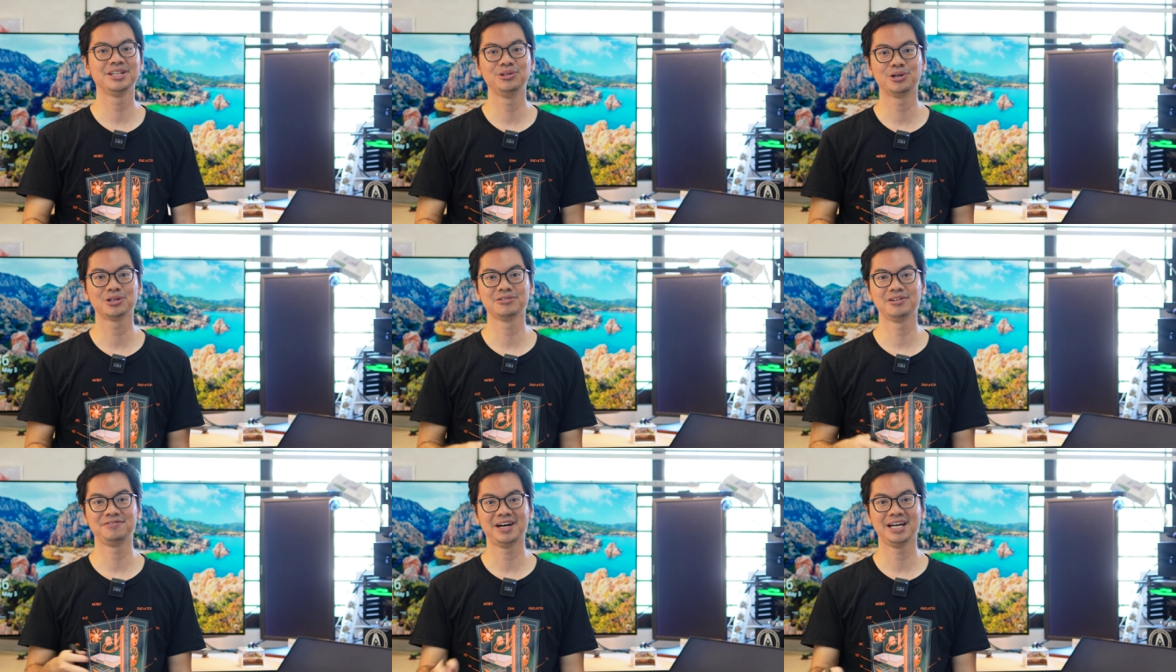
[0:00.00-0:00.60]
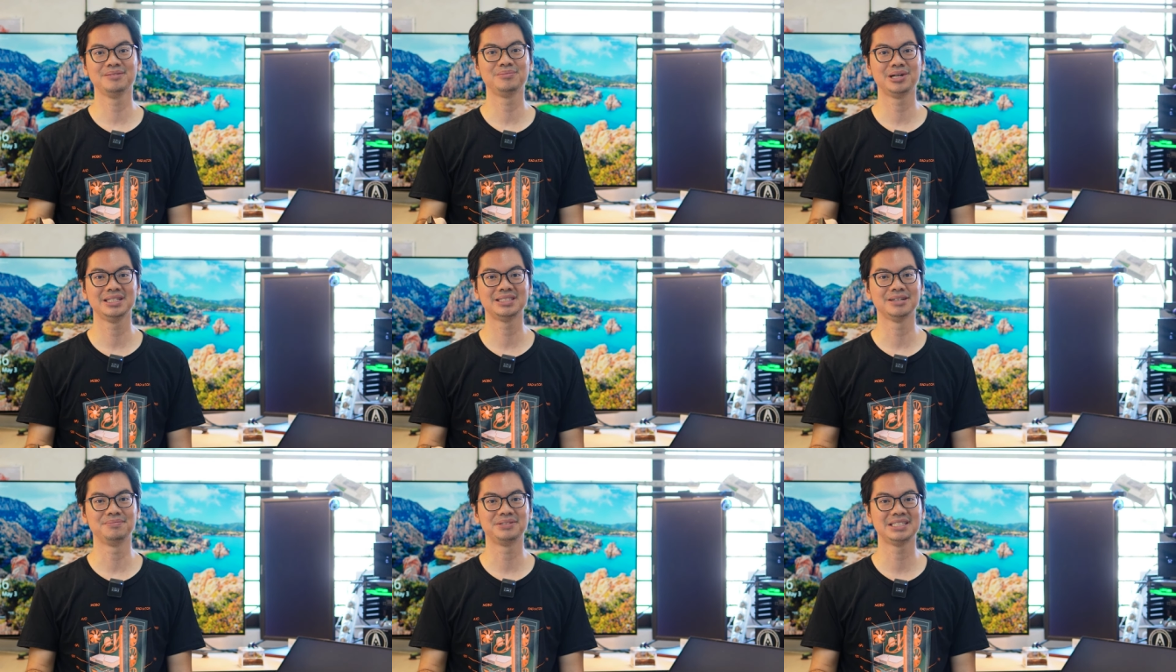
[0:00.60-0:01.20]
of the Noctua
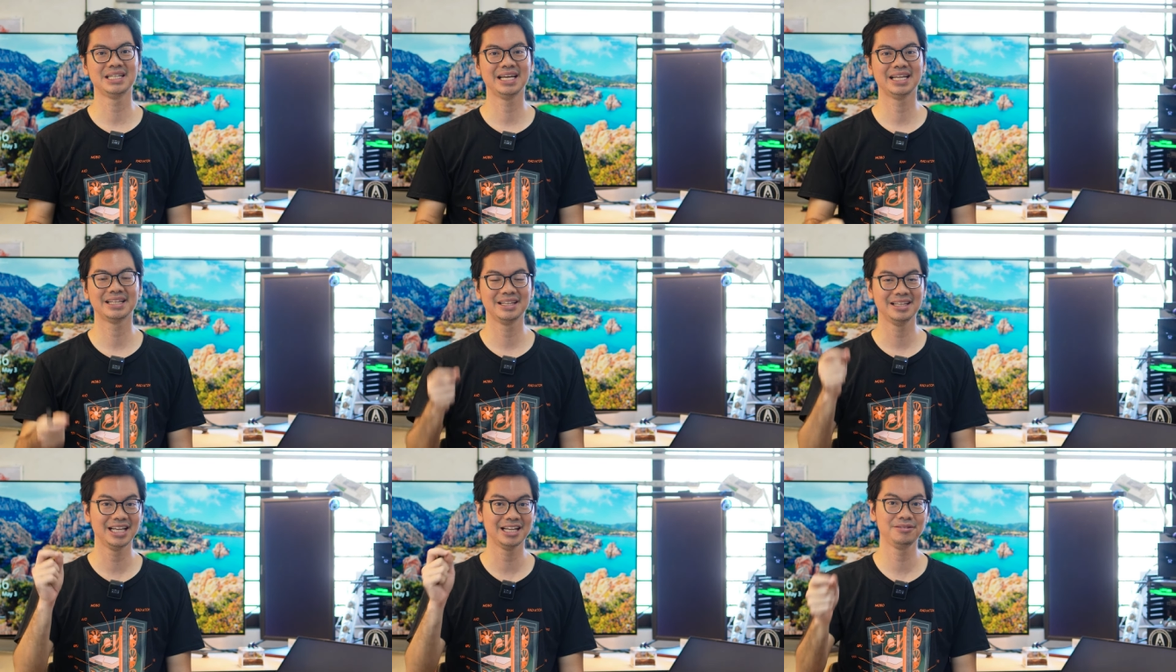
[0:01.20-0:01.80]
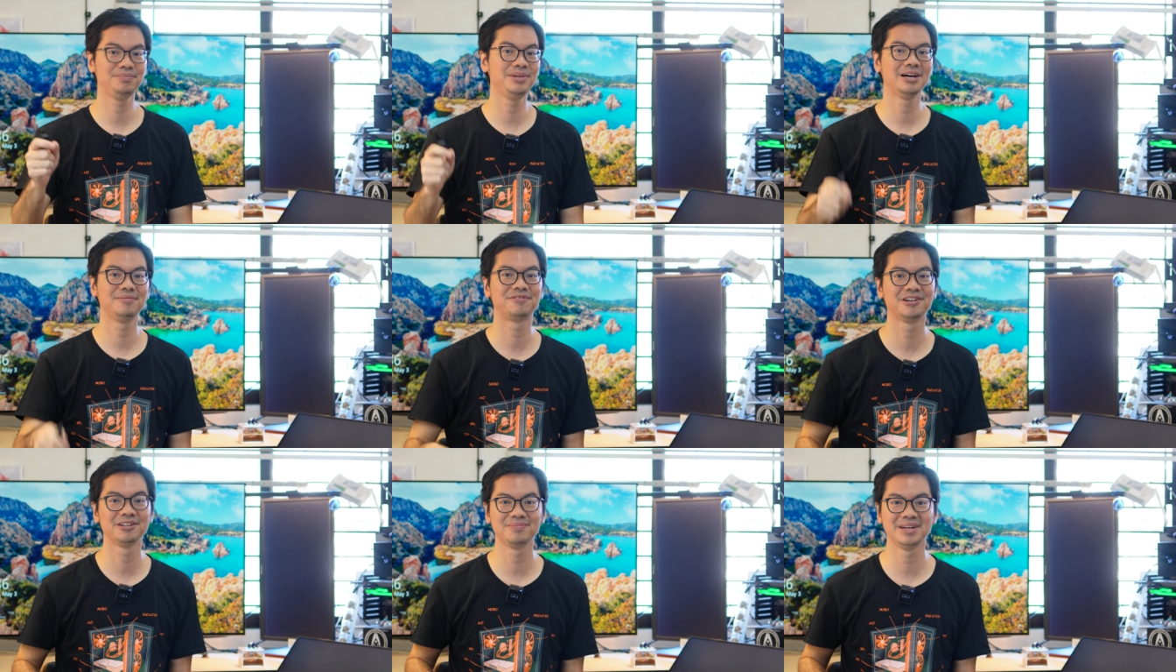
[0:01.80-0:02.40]
fanboys upset, let me be
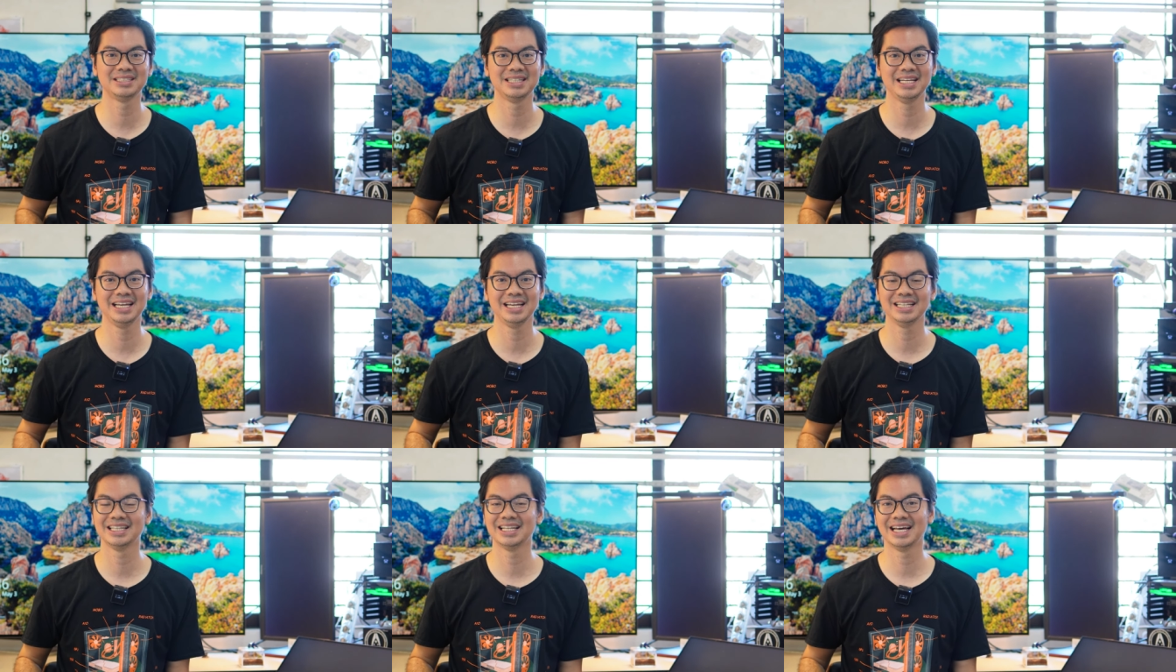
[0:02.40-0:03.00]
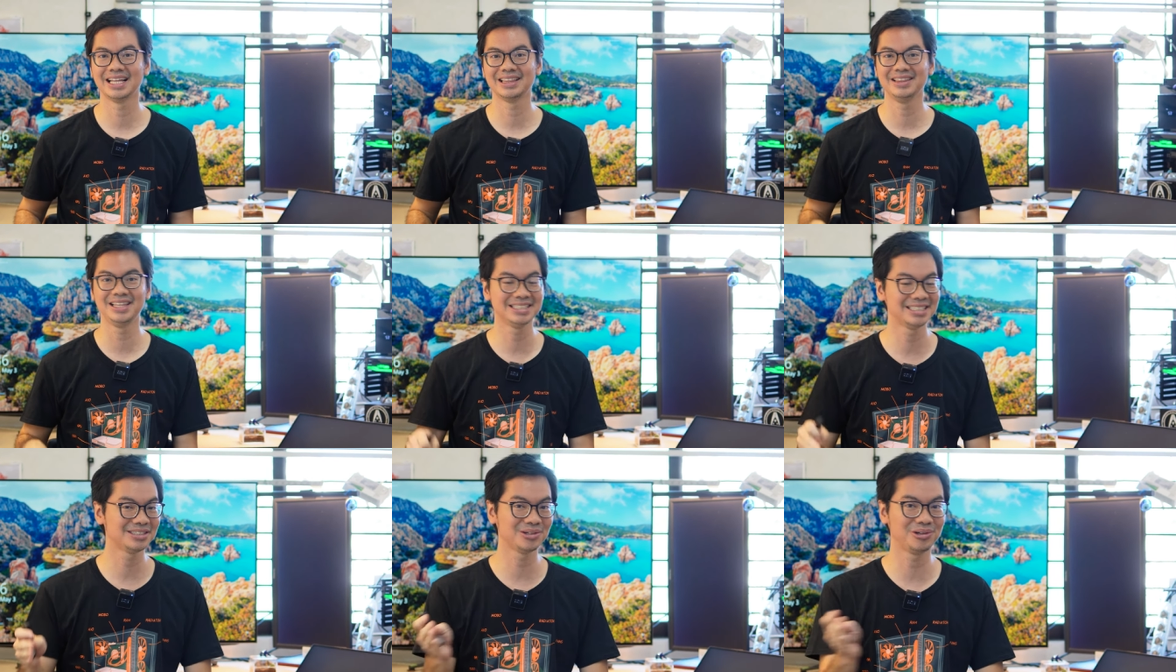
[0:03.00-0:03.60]
upfront by saying that
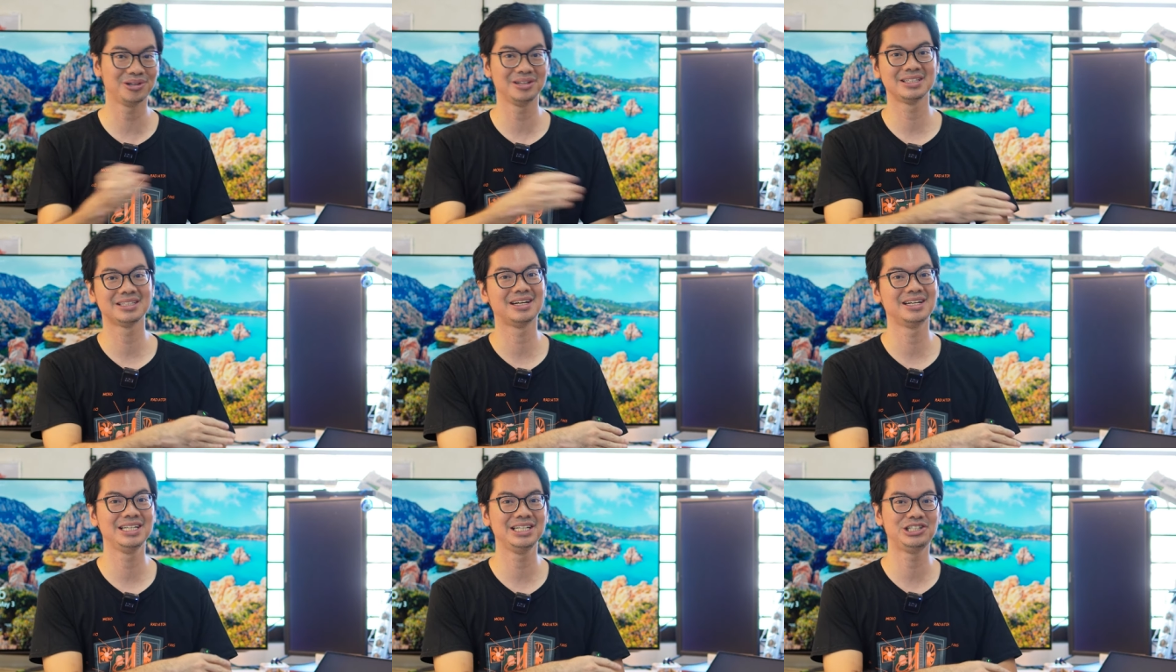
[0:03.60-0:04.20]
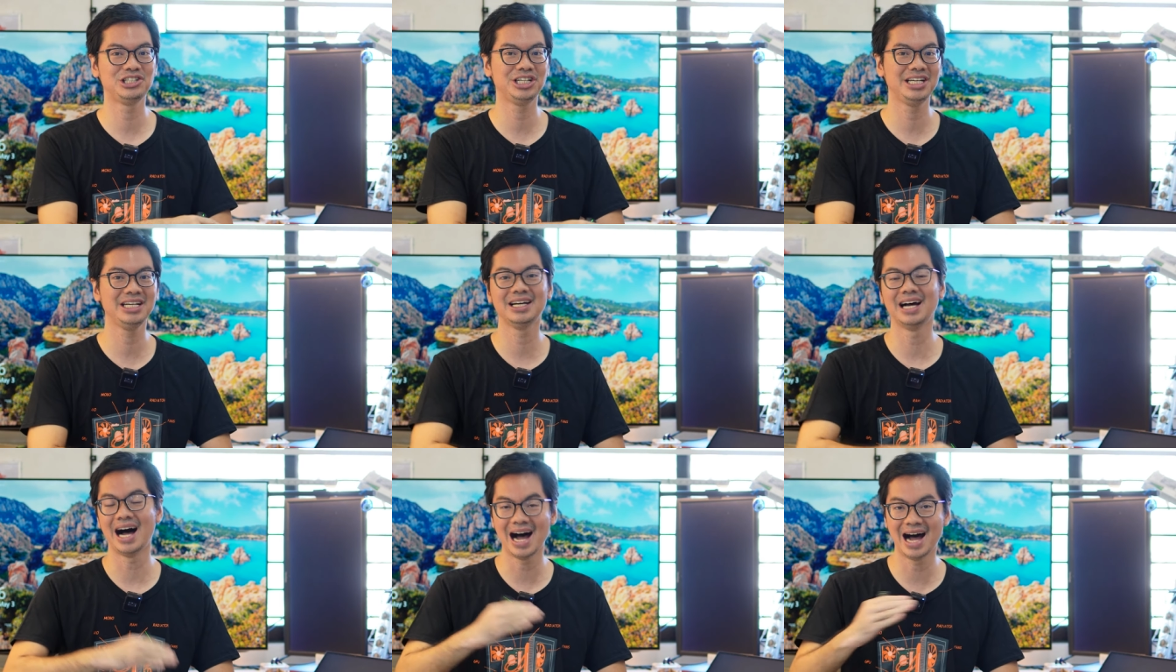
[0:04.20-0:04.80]
this is all
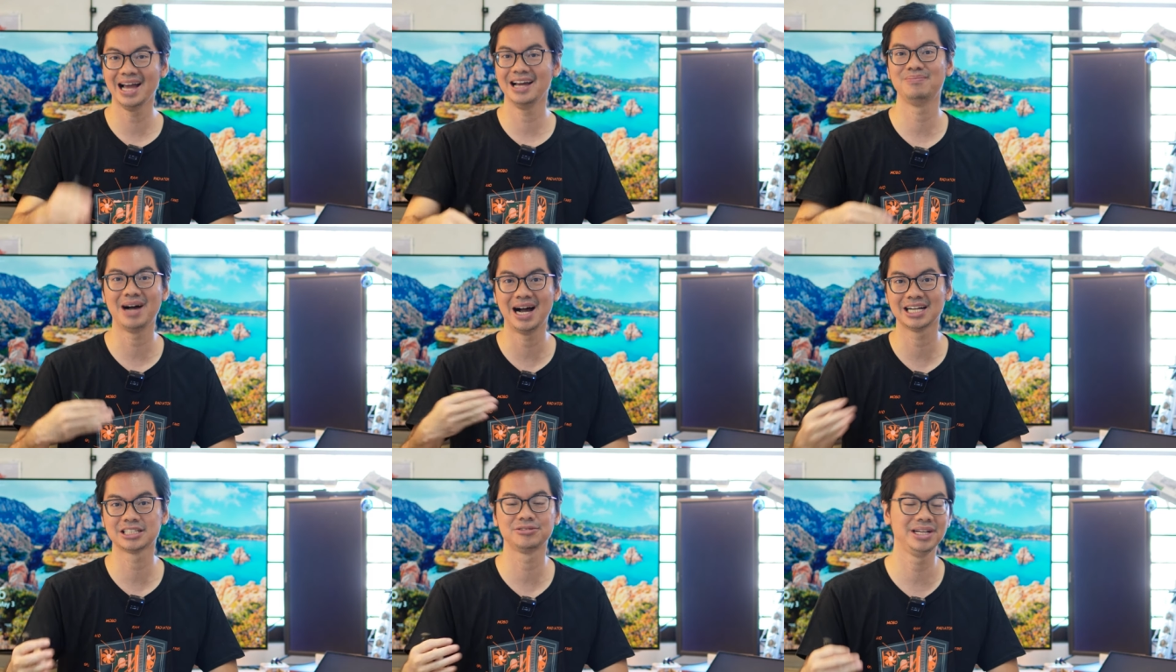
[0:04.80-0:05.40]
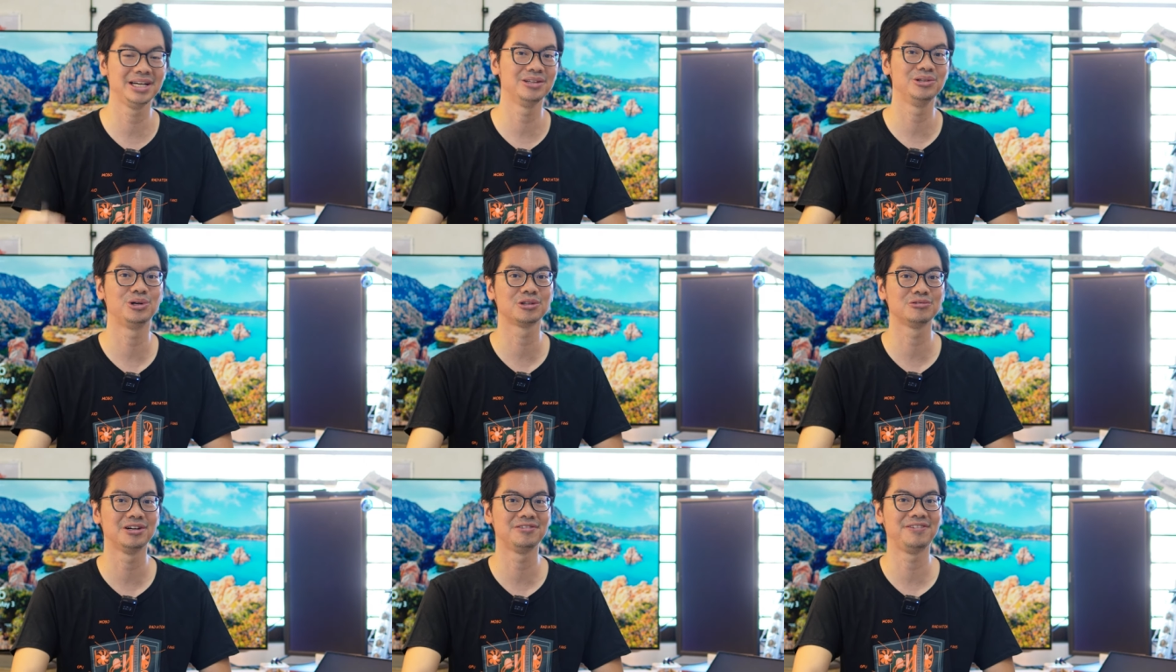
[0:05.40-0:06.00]
tongue-in-cheek. I am actually a
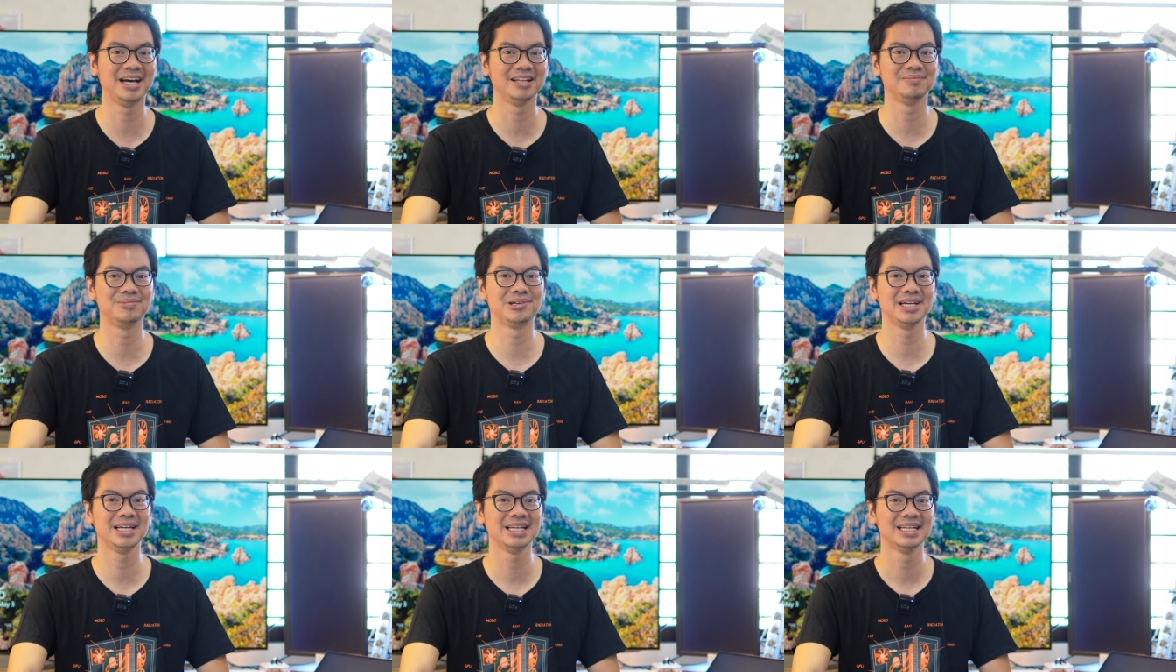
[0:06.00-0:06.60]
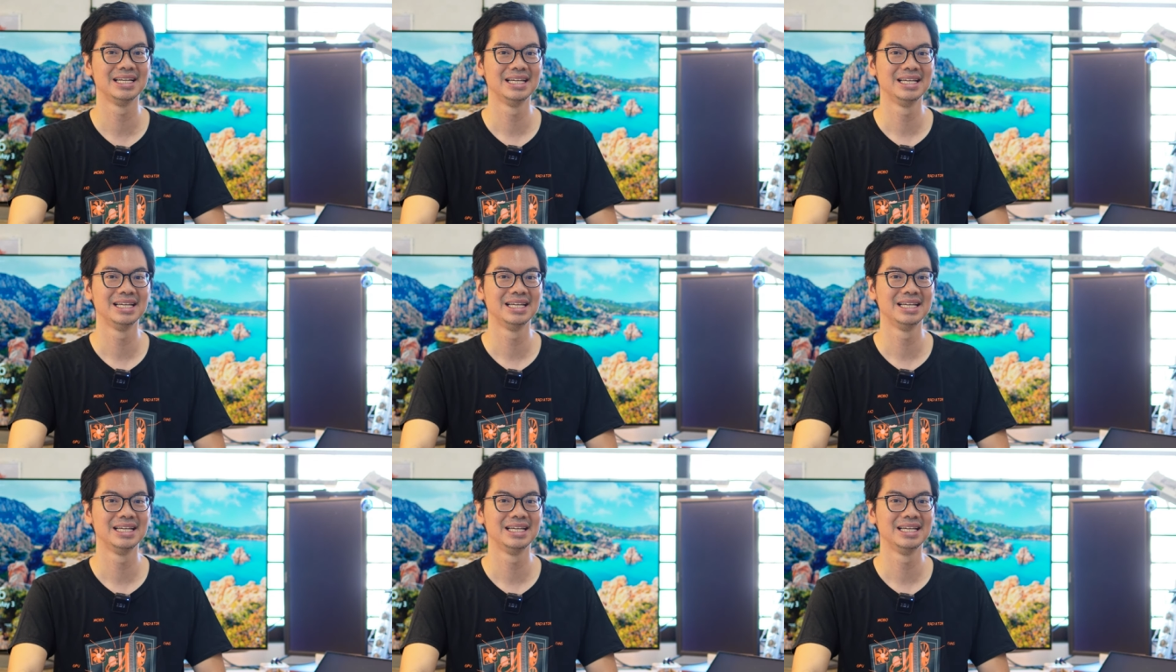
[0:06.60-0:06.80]
Noctua fanboy